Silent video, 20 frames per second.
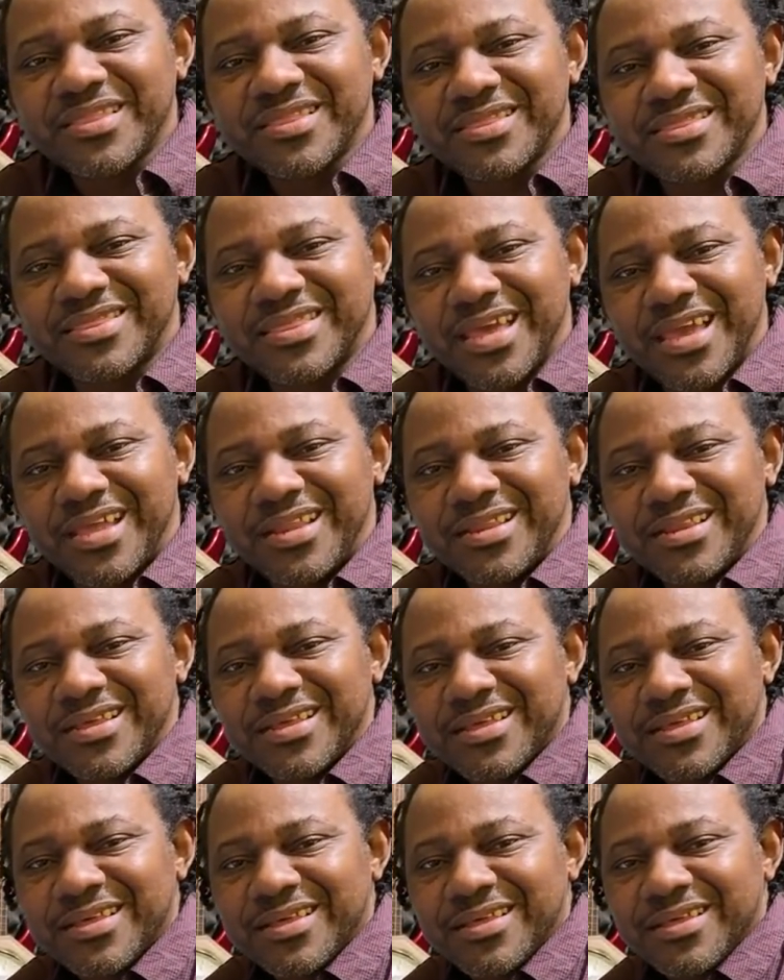Then,
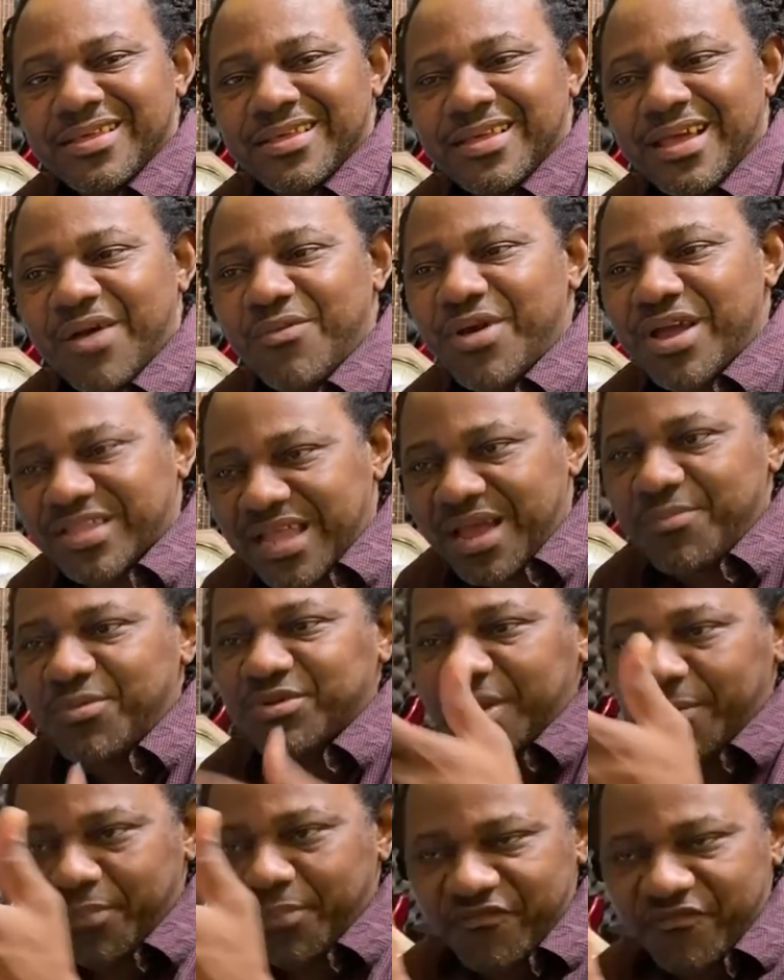I will talk
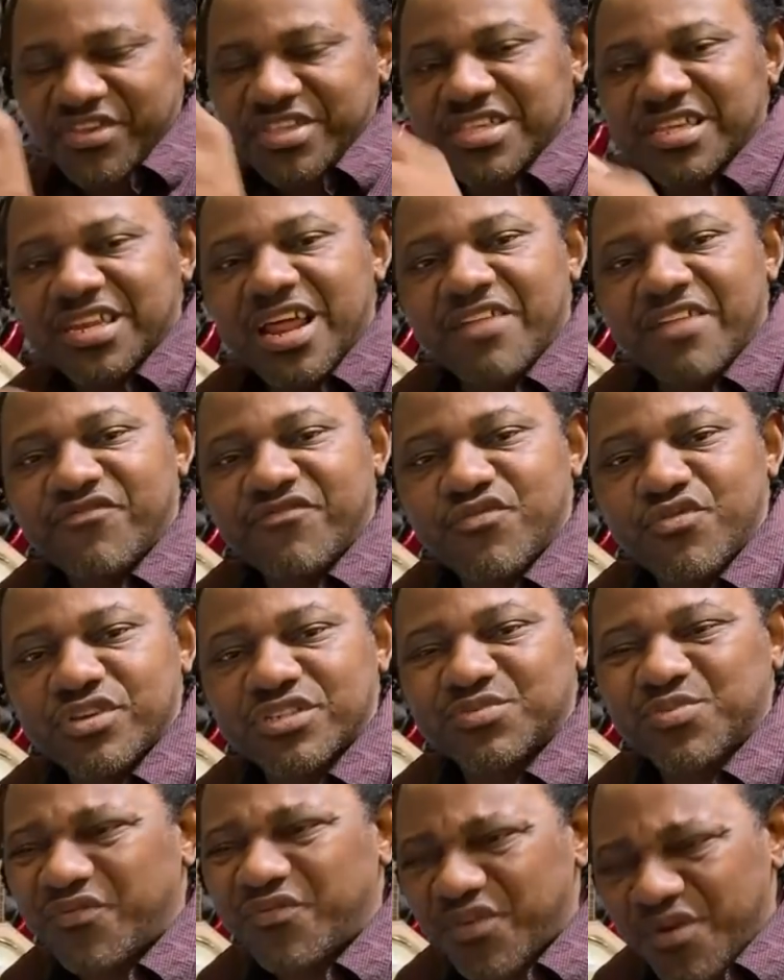about a professional
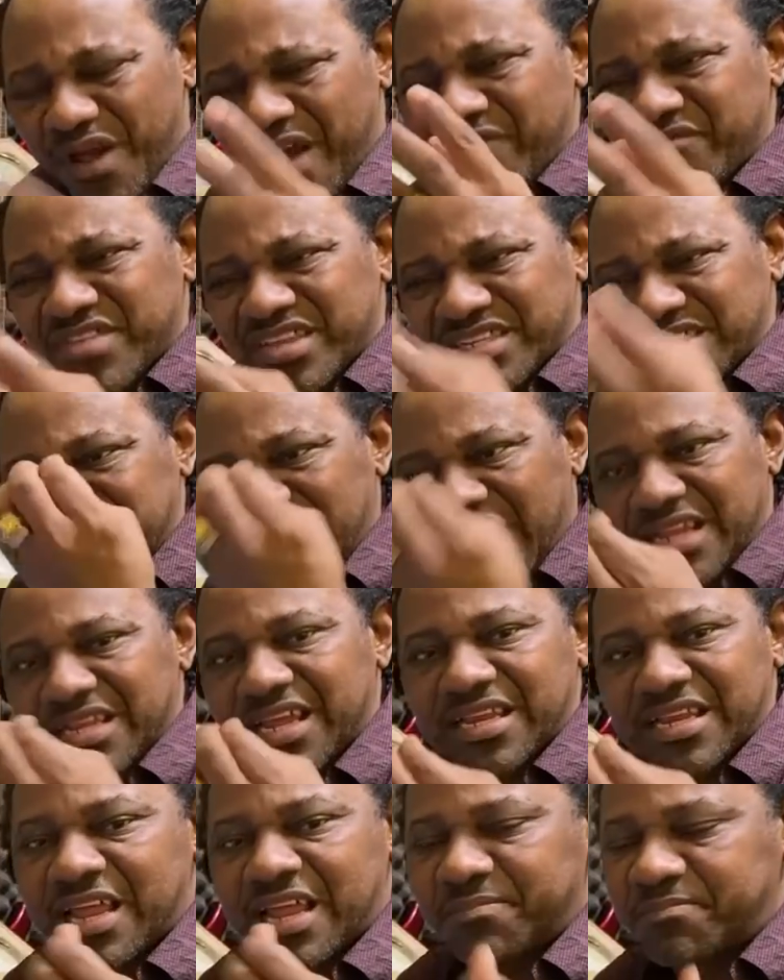force. We have the
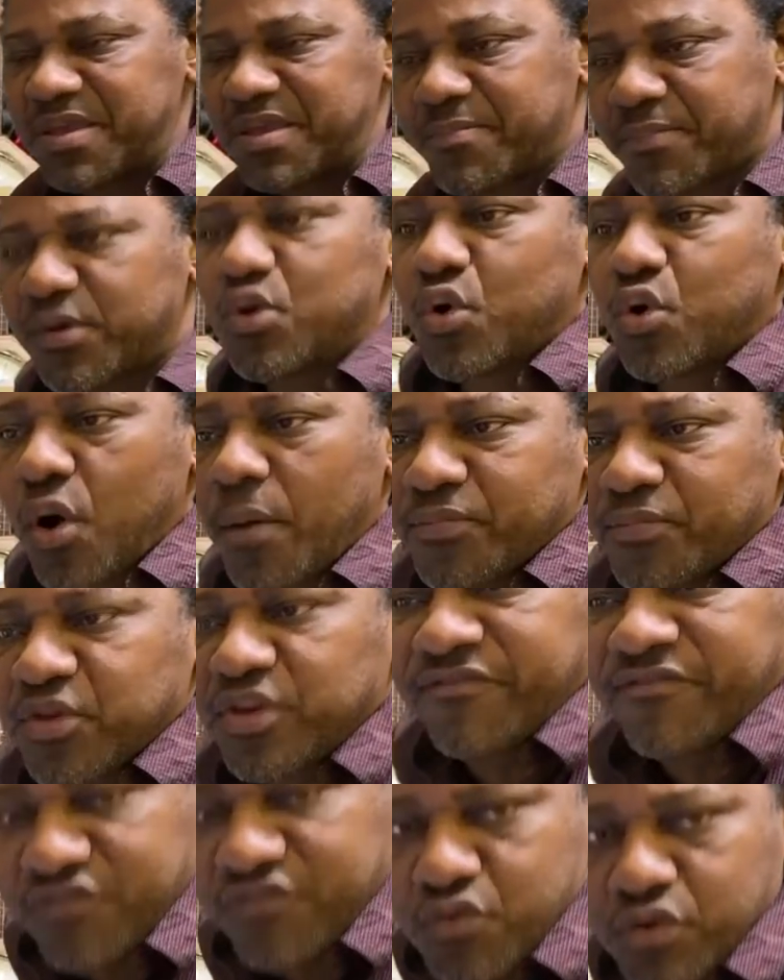standard that people look up to
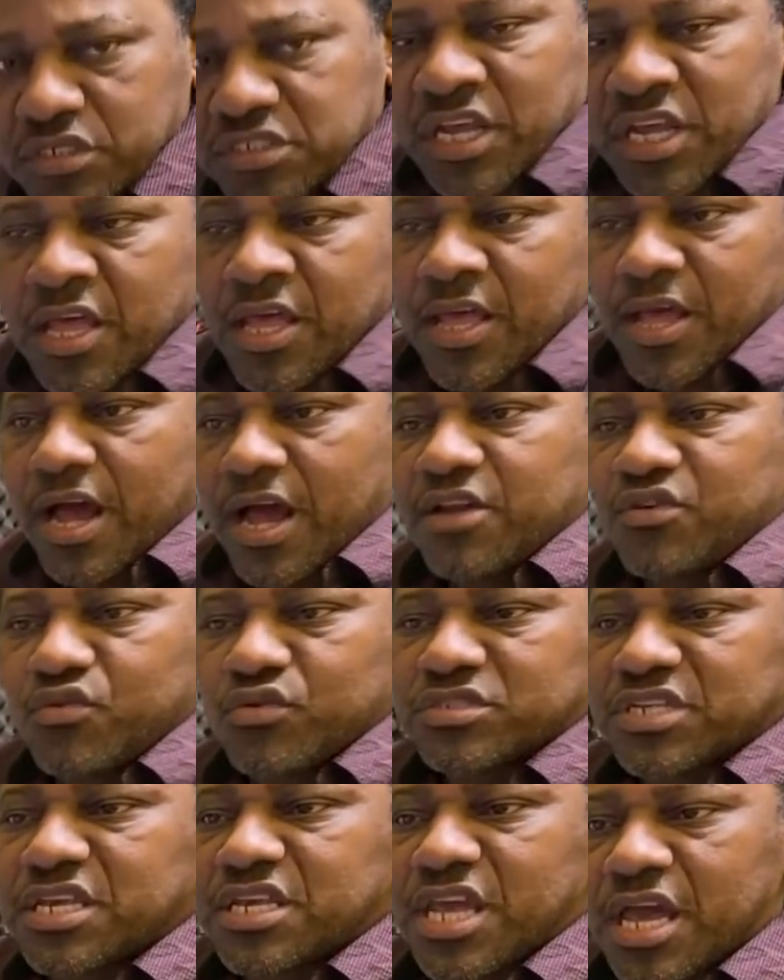the force and know
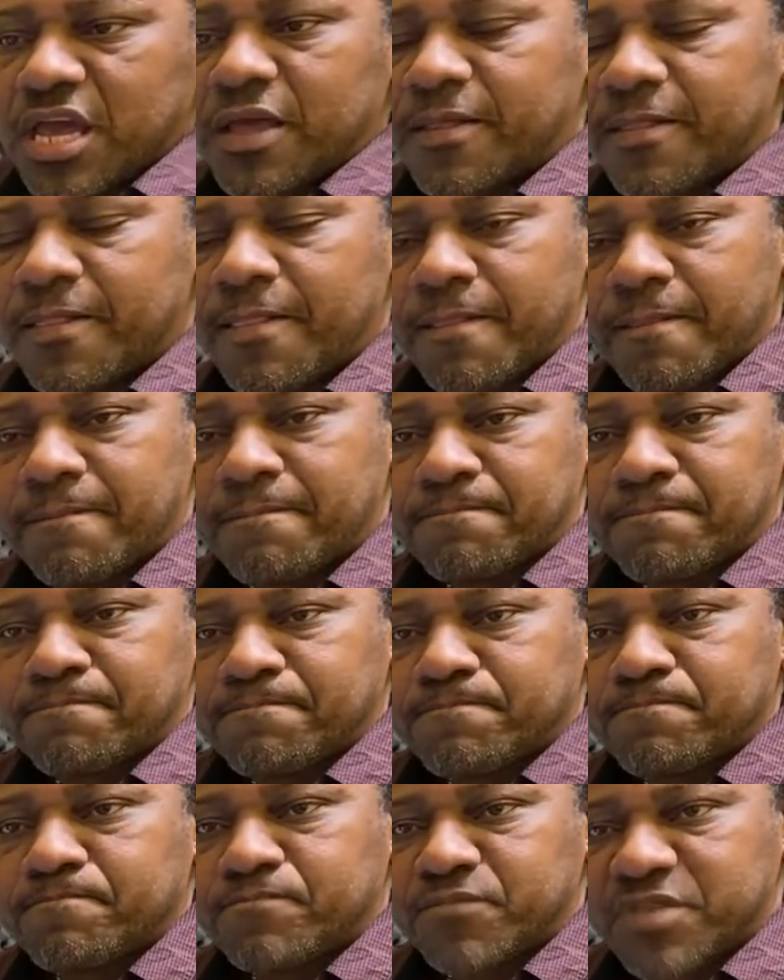say, yeah,
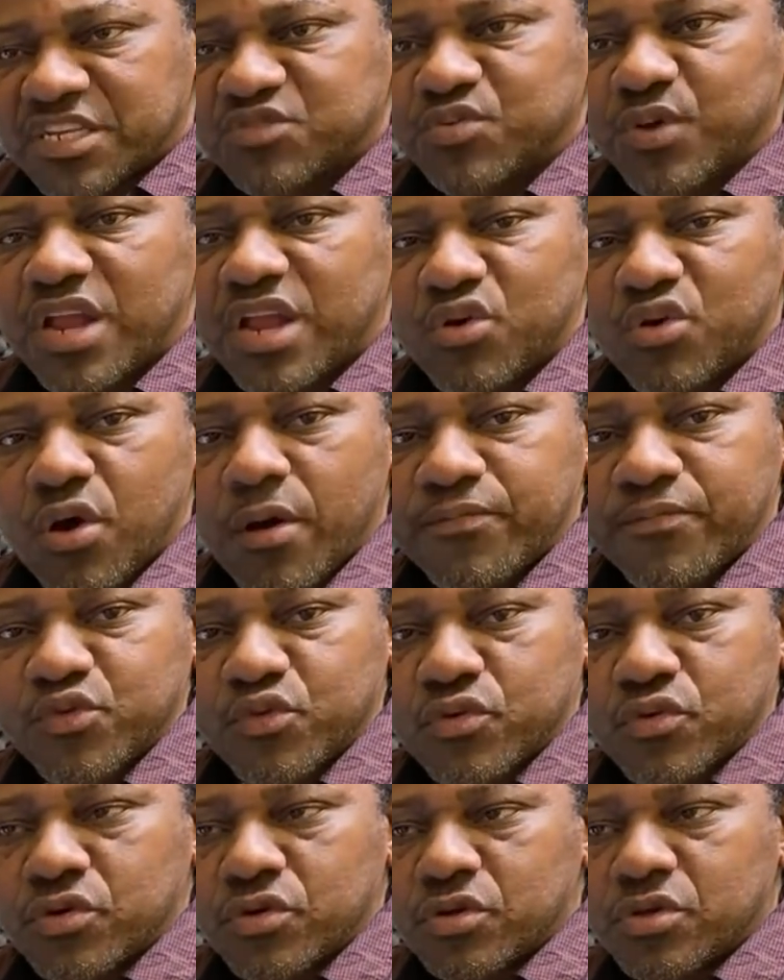this way I look up
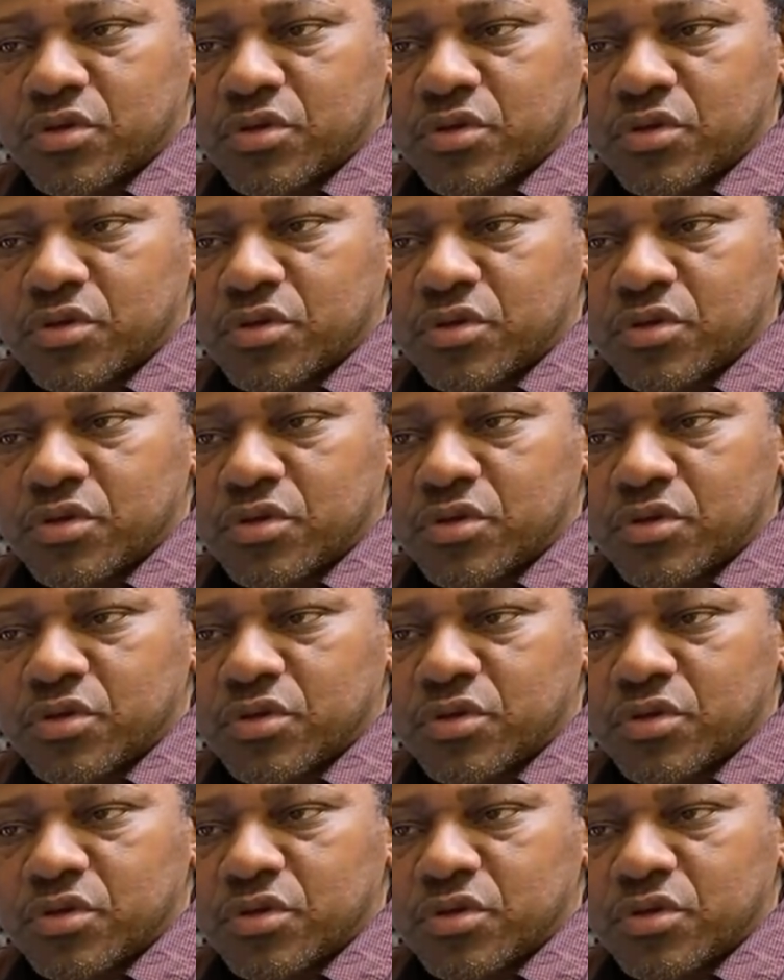to.